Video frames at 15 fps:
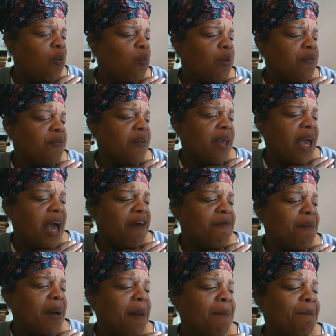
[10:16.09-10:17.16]
was to have
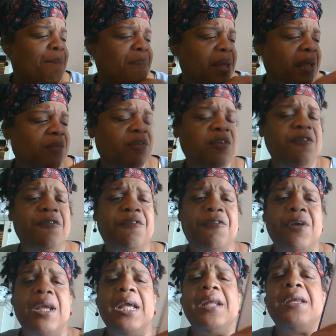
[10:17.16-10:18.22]
my best
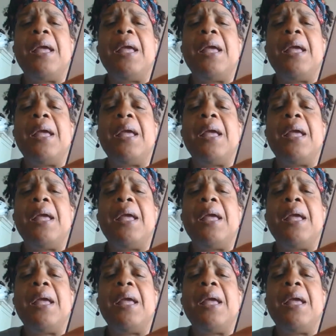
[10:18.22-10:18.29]
friend